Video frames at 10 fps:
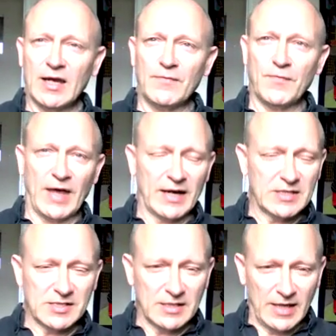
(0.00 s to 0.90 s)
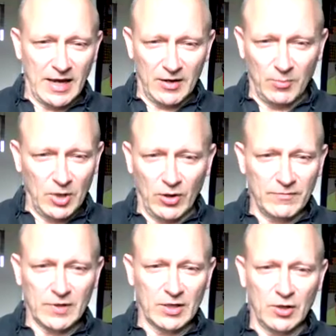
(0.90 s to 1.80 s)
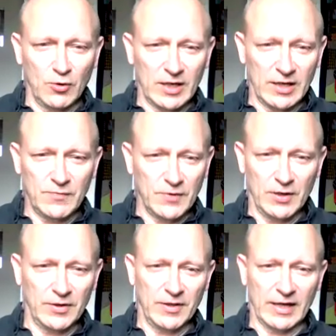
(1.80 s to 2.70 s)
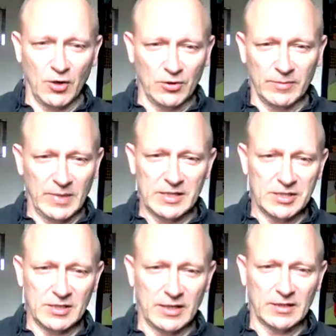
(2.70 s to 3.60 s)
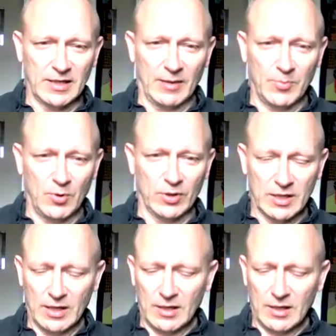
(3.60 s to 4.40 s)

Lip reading: If that isn't there, I'm not even going to look any further. They're gone immediately at that point.